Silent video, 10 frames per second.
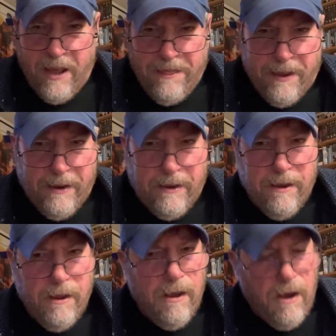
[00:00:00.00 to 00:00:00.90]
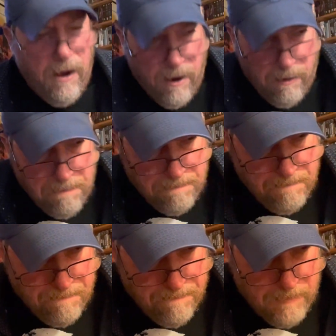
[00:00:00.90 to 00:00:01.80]
think,
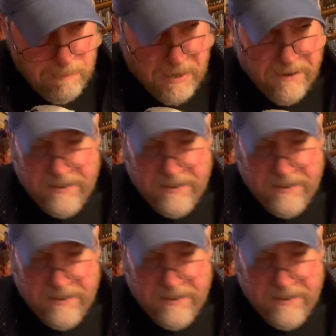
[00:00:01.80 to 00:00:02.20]
because